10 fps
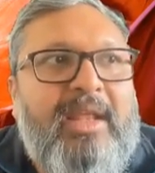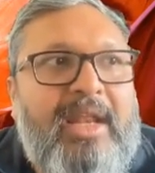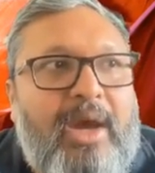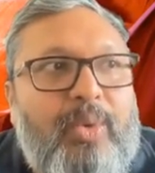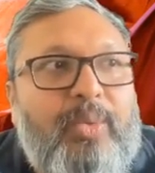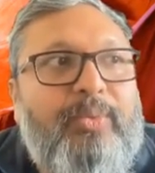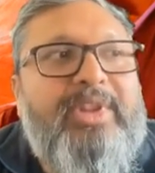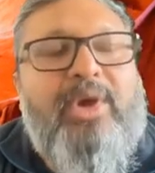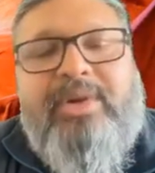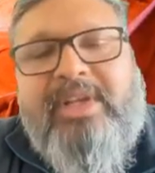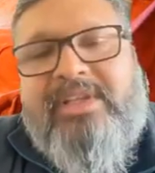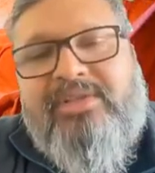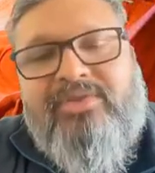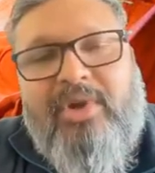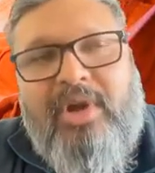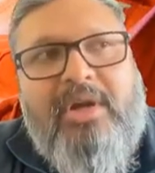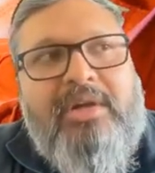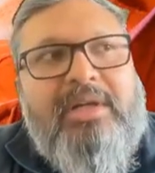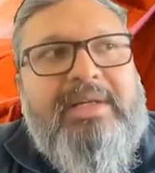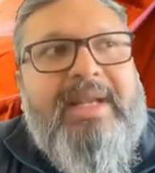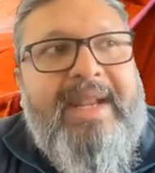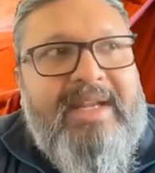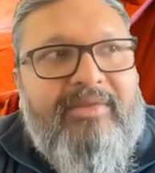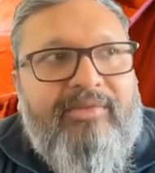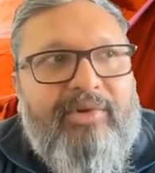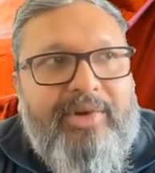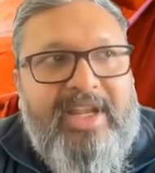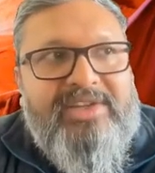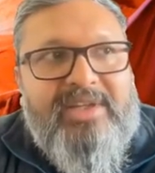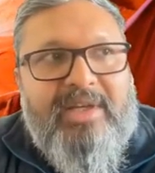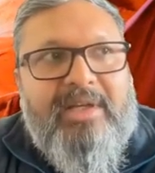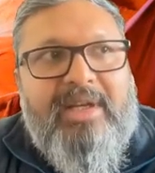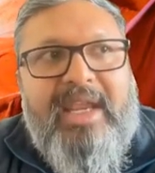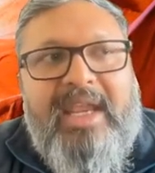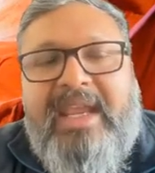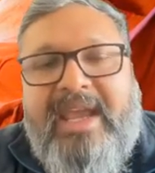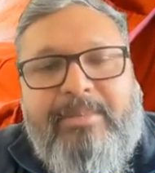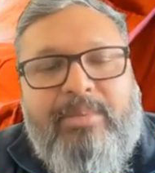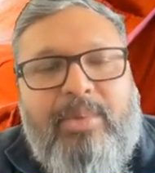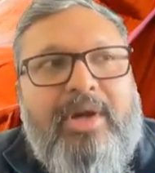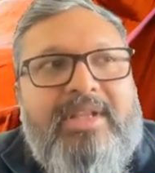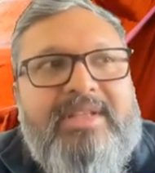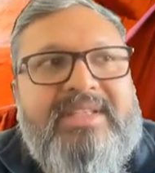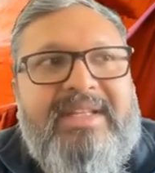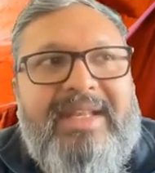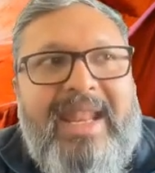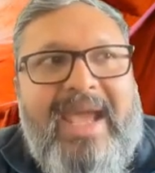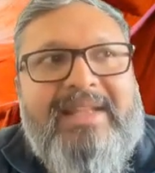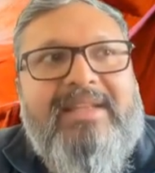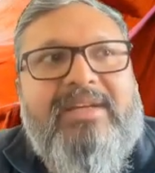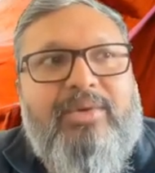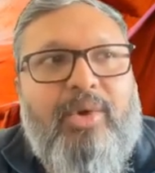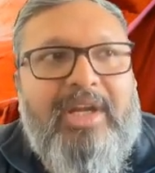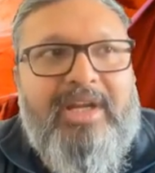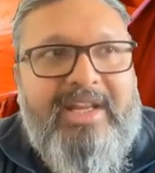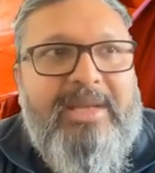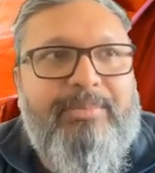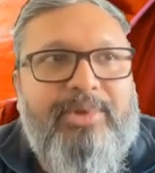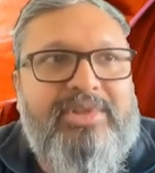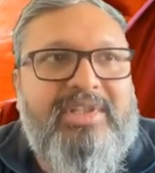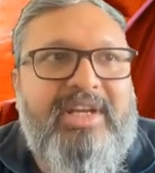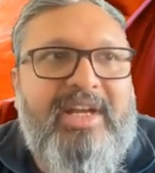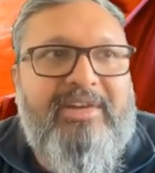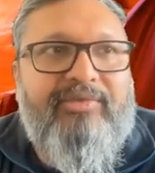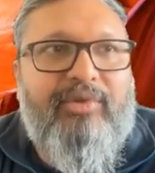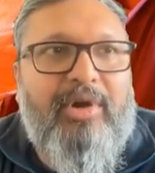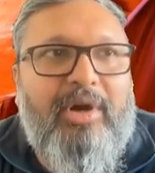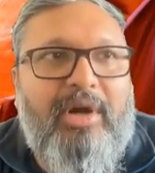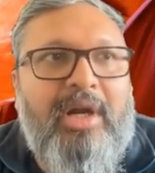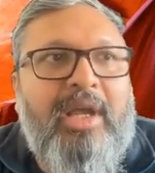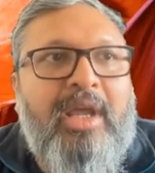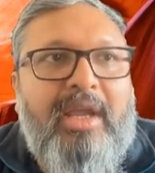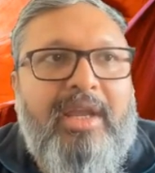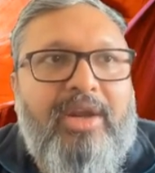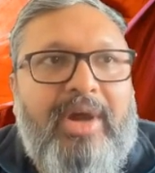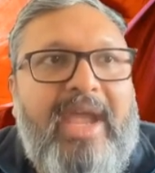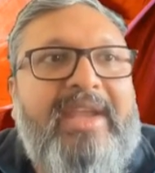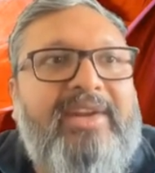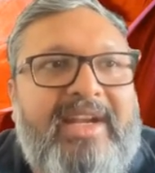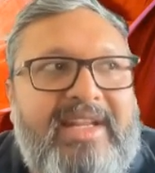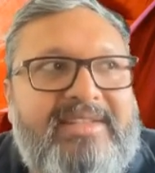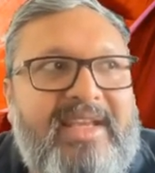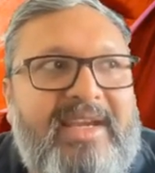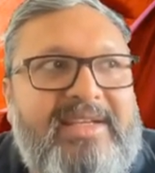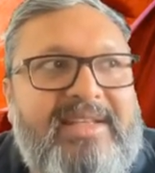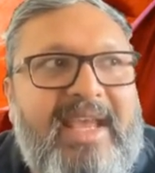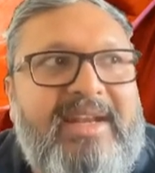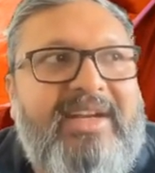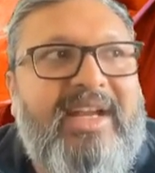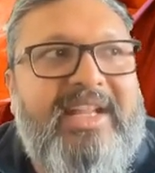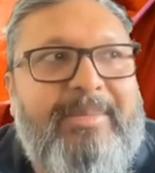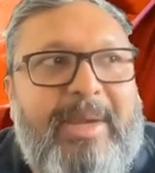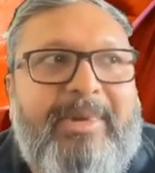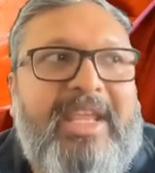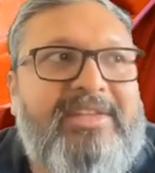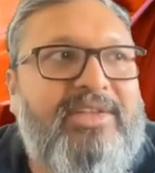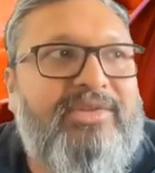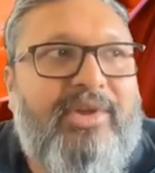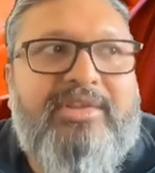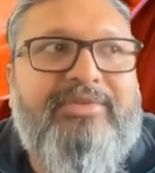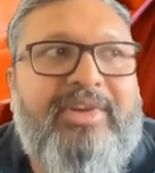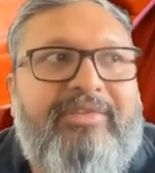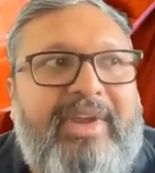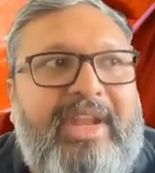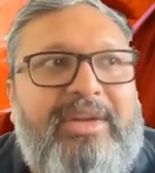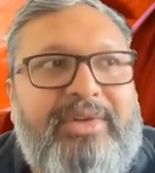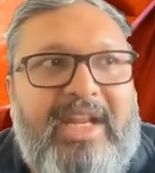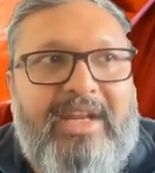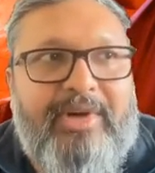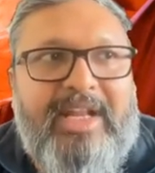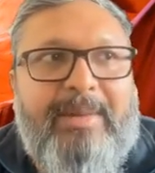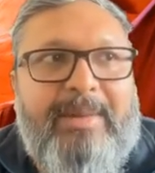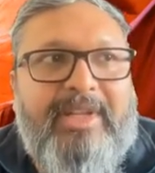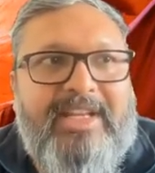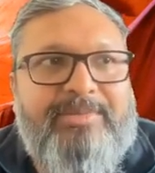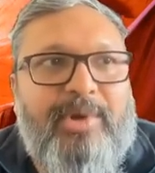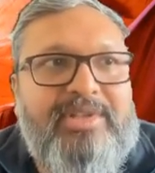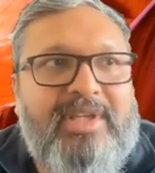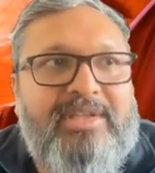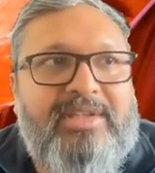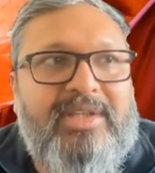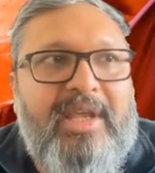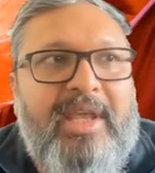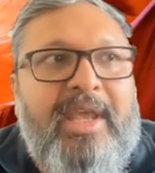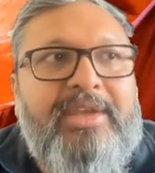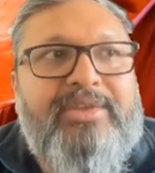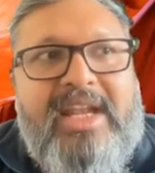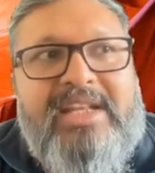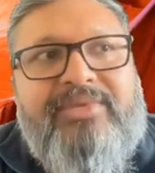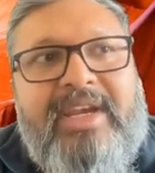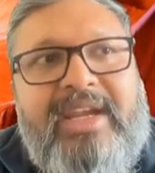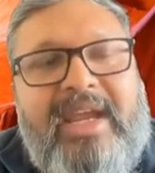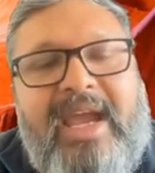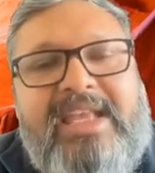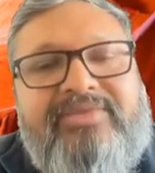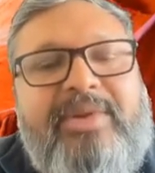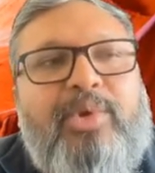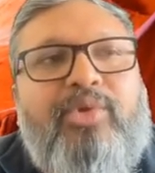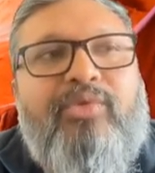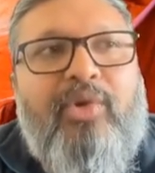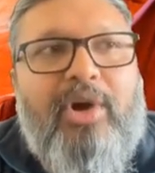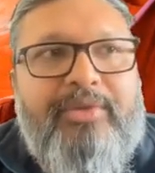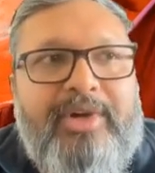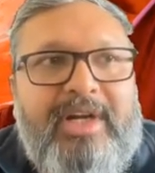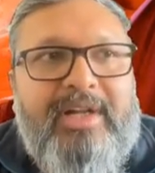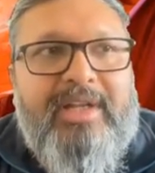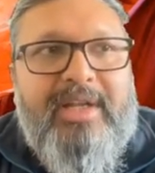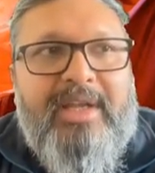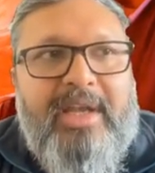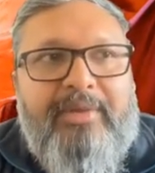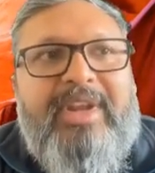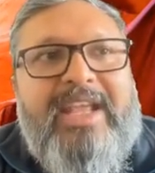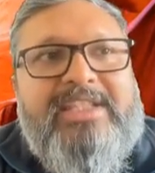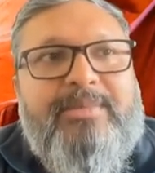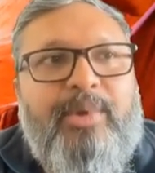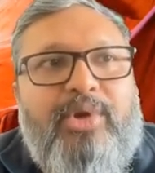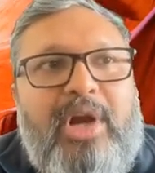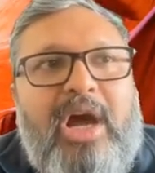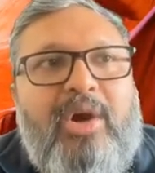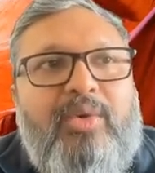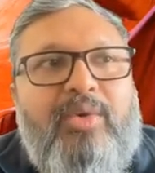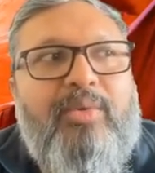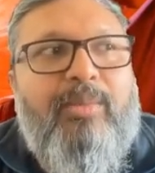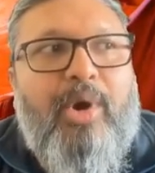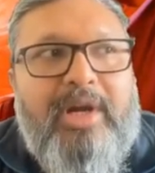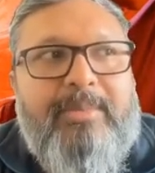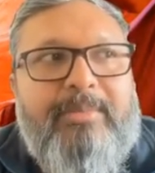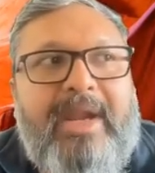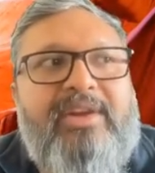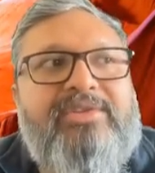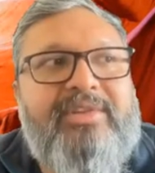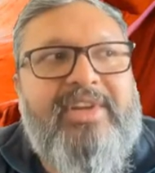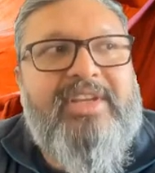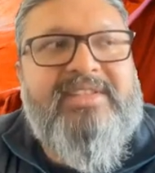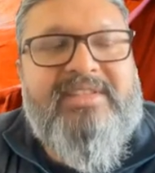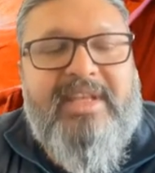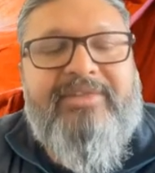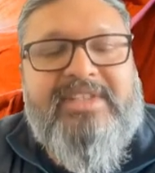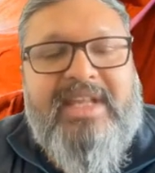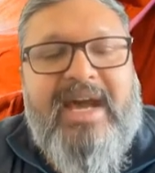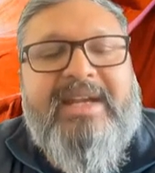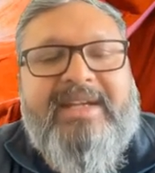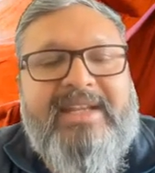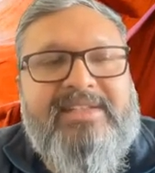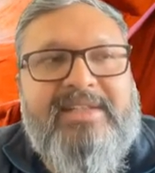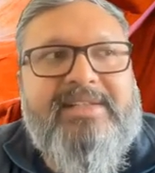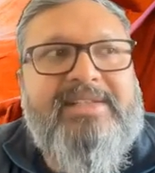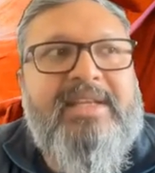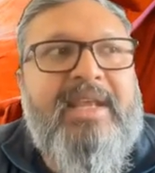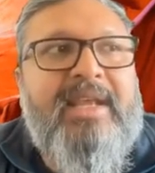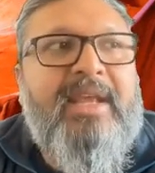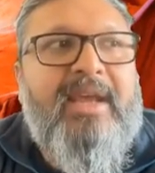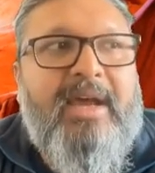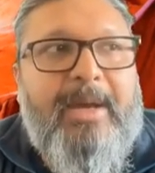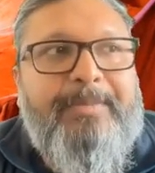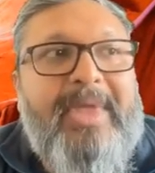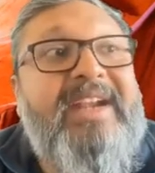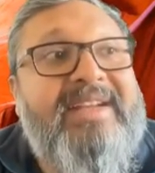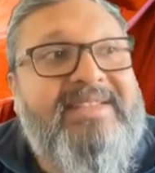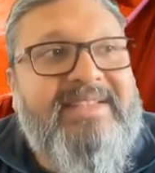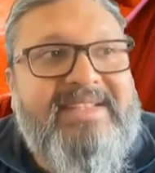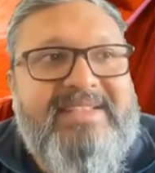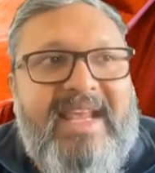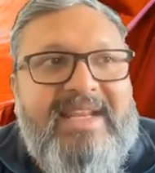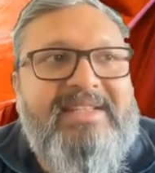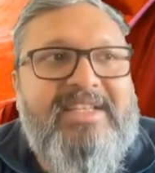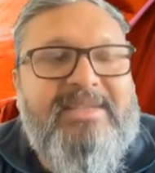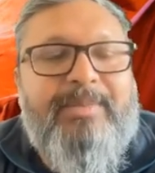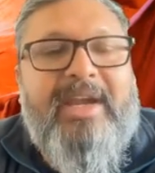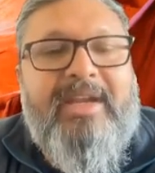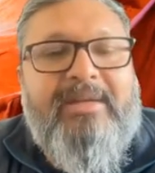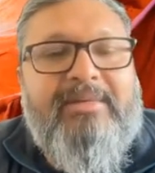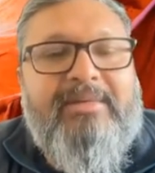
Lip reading: Now, without a strong data foundation, AI models lack the quality inputs needed for accurate insights, and real-time applications also will fail to deliver timely responses. So that's why, as we move forward, we'll explore how modern microservice architectures address these challenges by